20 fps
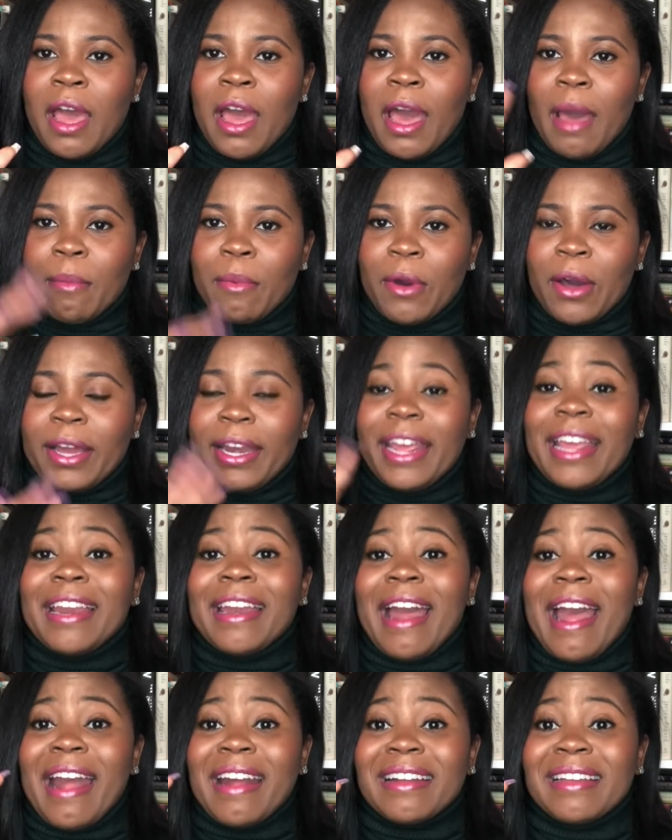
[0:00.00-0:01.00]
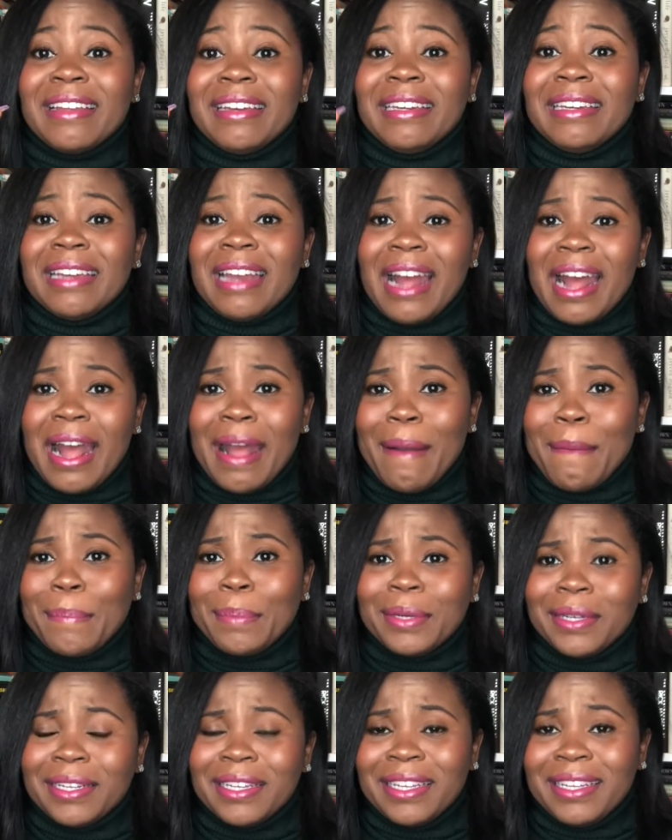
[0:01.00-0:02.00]
I bought it and I could not
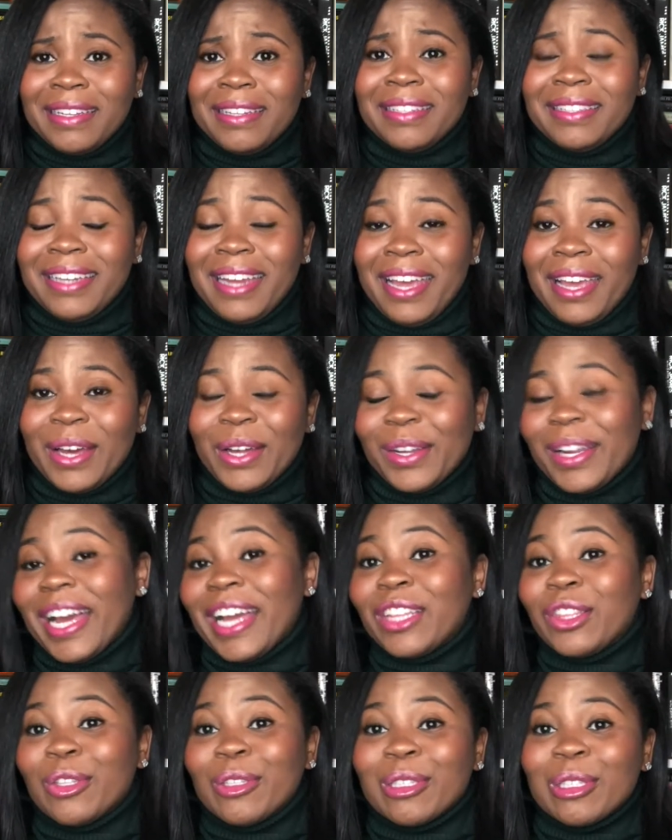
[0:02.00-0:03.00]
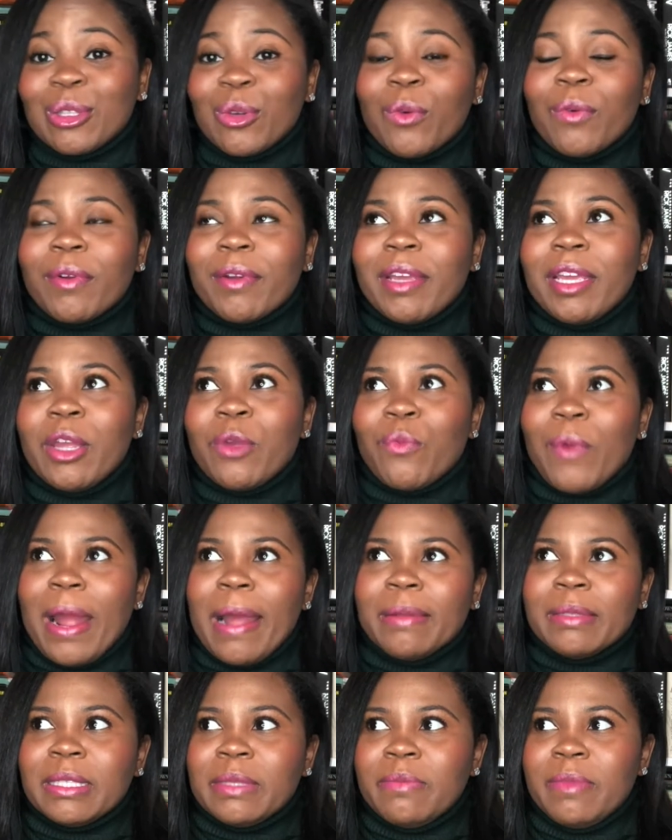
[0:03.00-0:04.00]
put it down. Like, the story
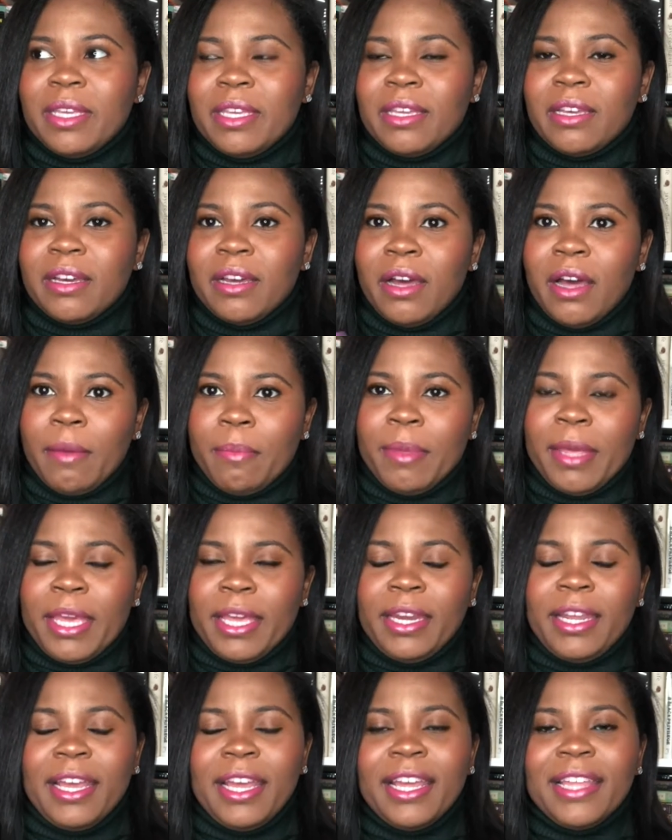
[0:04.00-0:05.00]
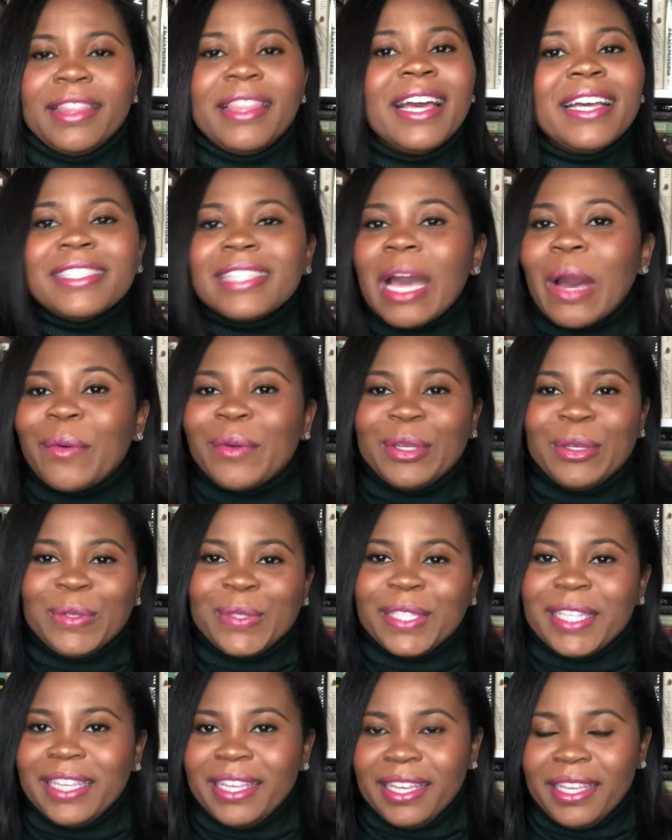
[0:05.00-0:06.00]
wraps me up in it, and that's how it
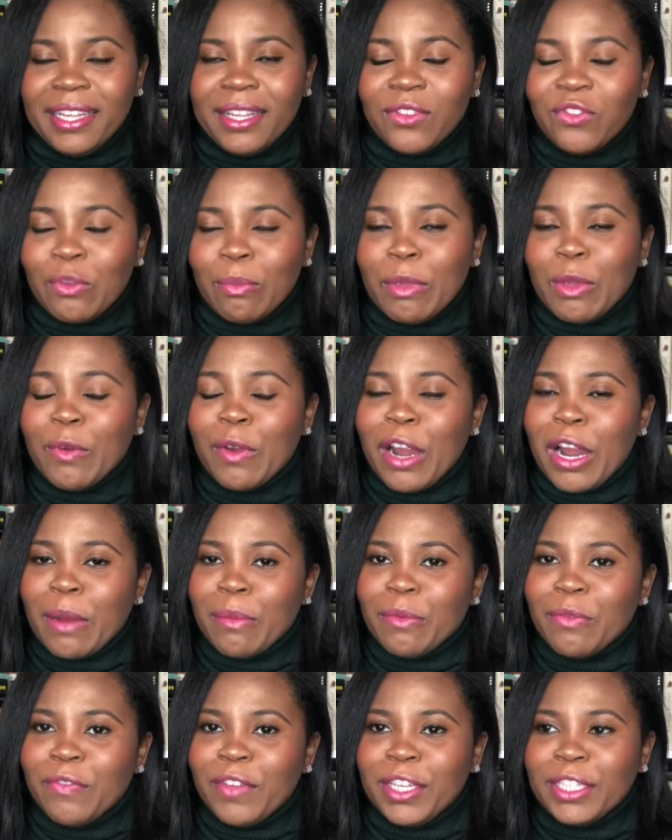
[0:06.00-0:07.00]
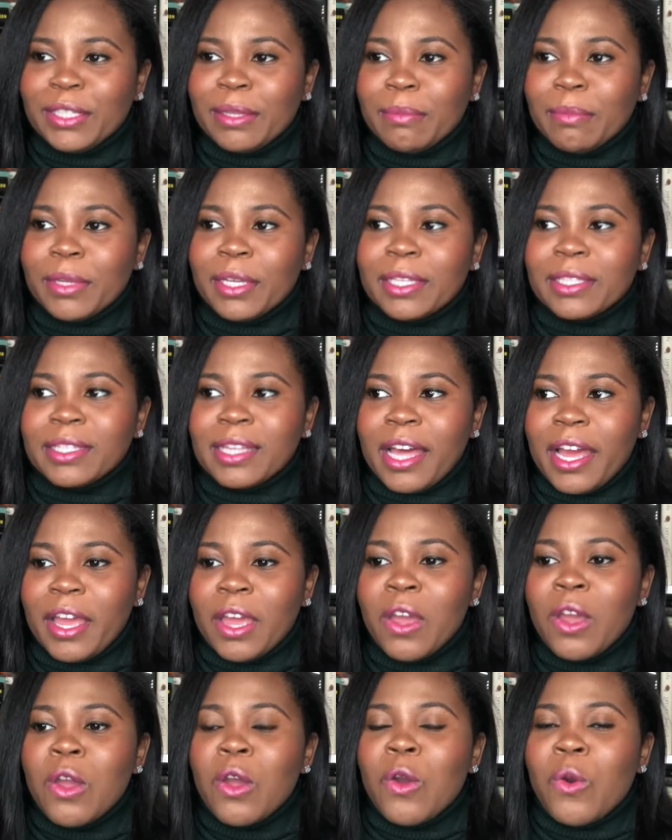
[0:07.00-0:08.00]
usually is for me with urban fiction books. Like,
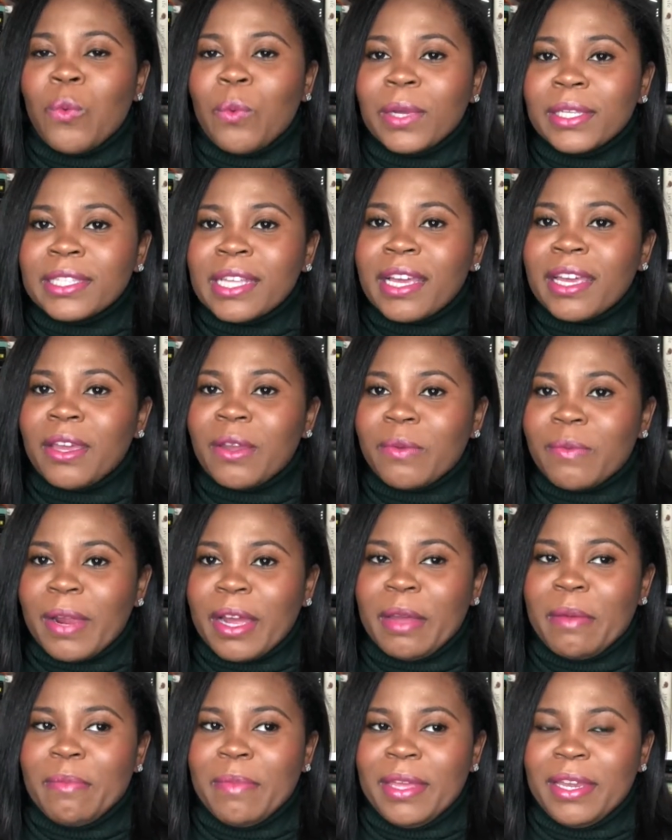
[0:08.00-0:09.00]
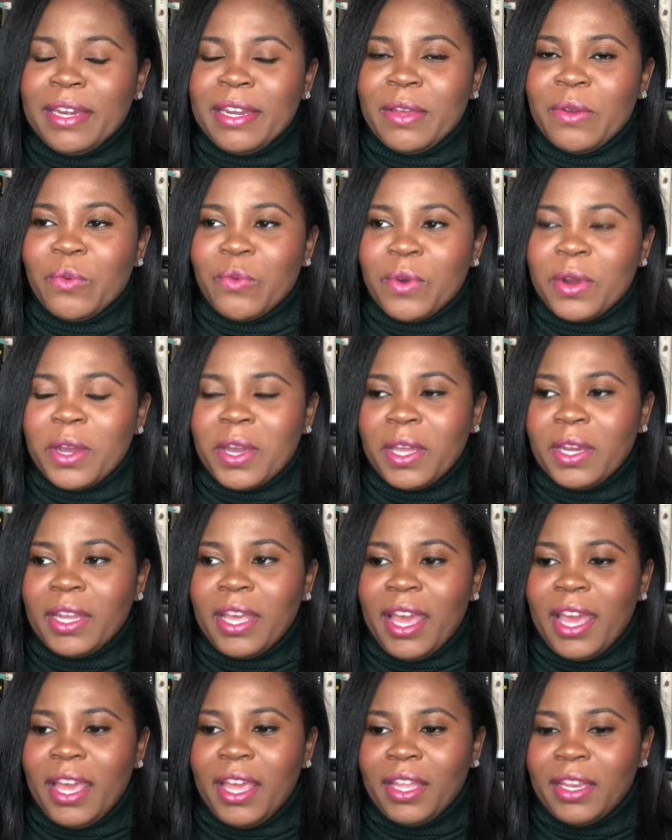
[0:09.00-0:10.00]
once I get recommended one,
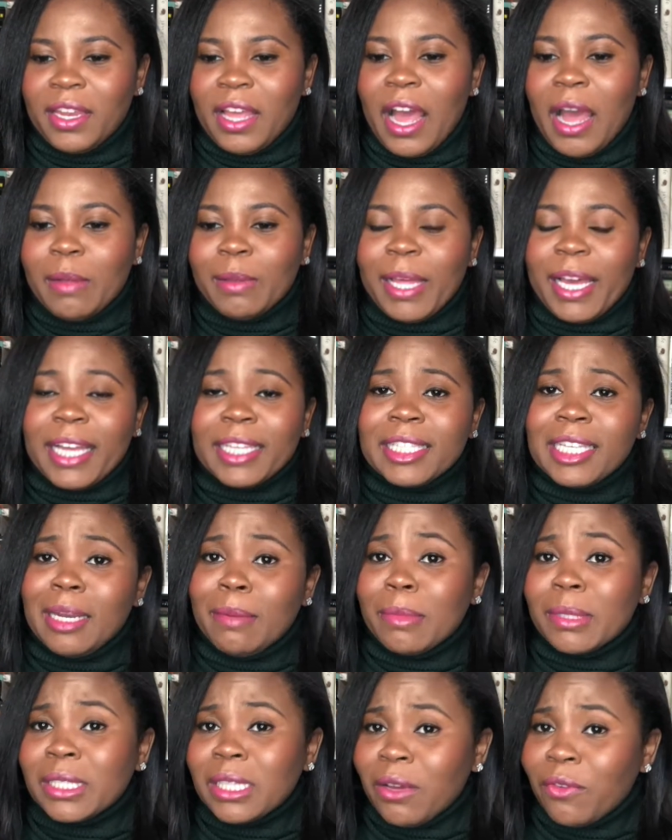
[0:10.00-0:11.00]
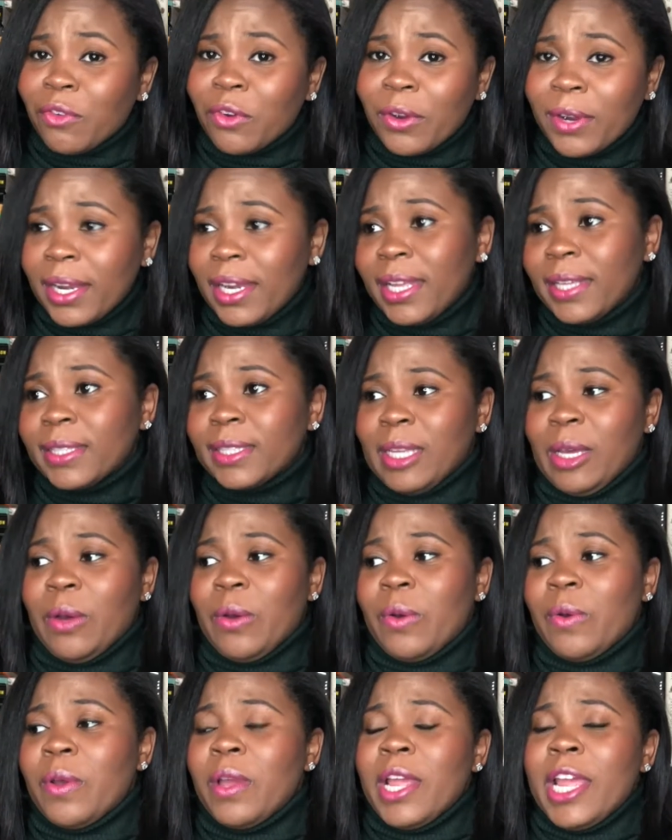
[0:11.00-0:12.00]
and like I said, I'm a tough critic,
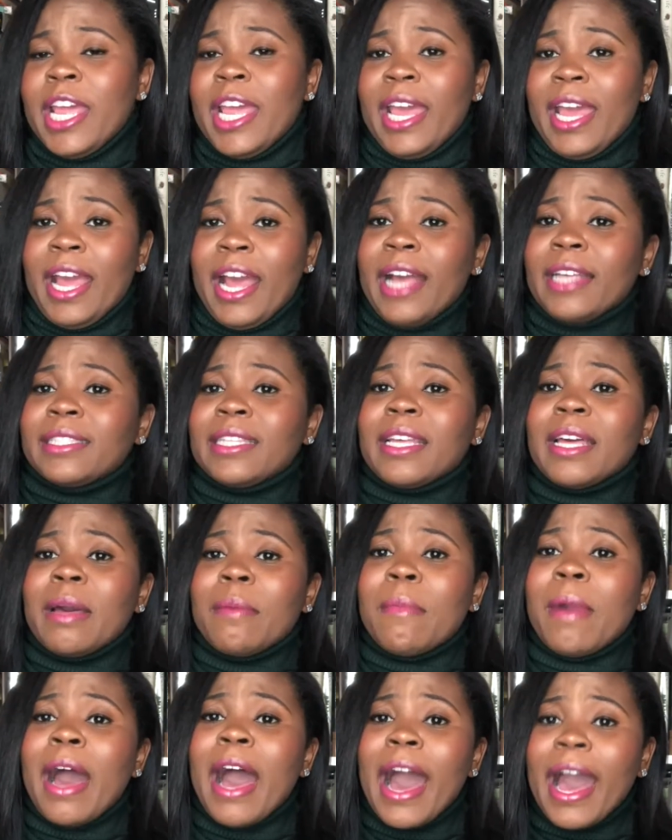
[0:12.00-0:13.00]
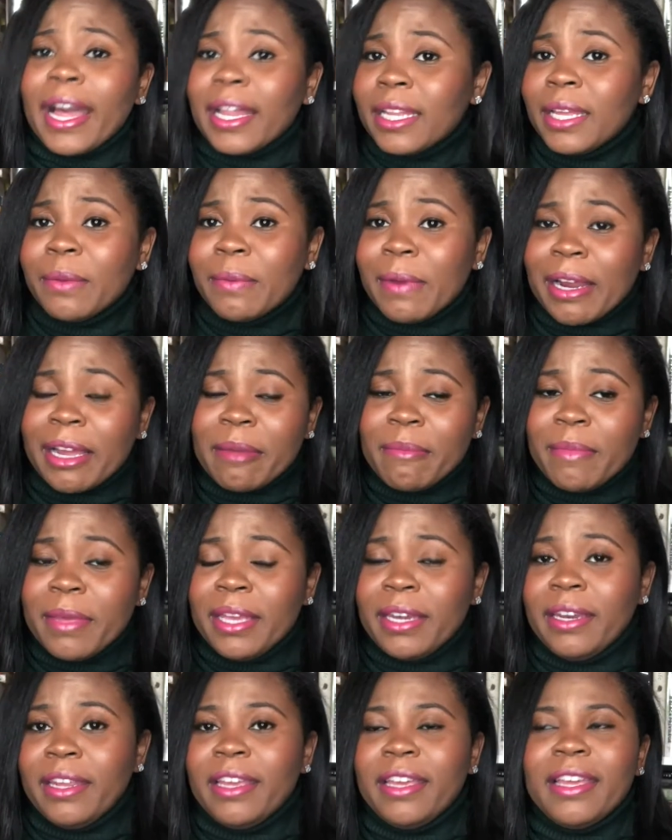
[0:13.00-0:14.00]
so it has to come highly
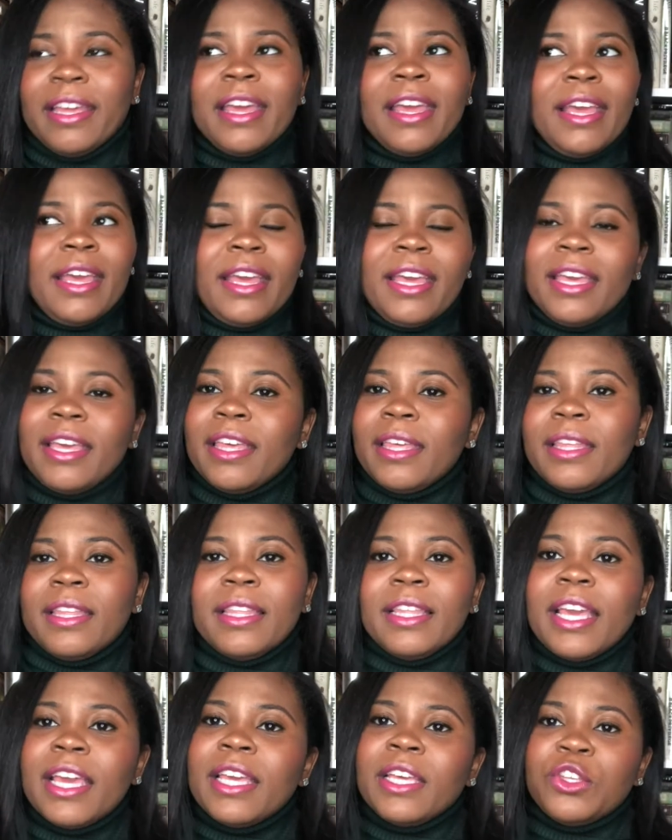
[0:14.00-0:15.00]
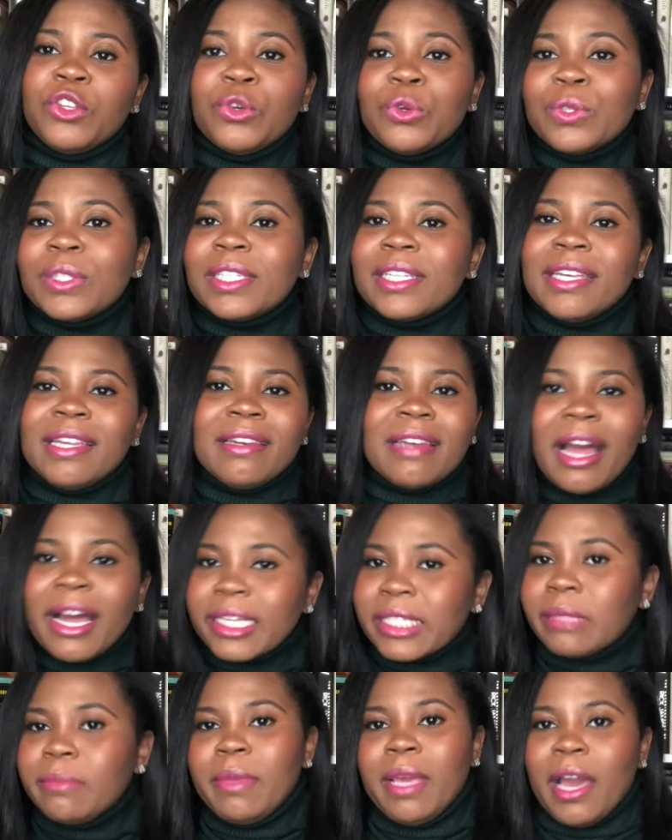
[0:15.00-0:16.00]
recommended, it usually
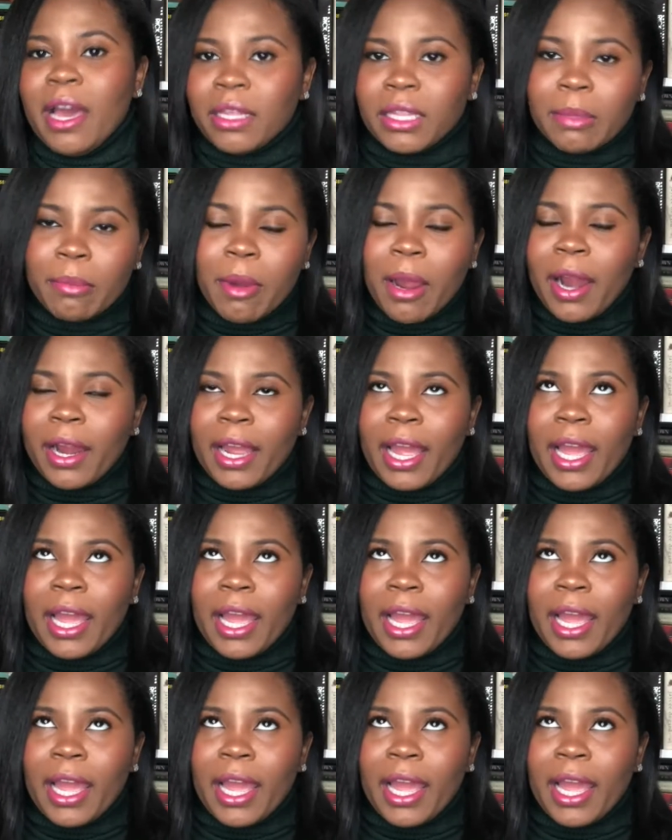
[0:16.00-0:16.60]
knocks me out the park.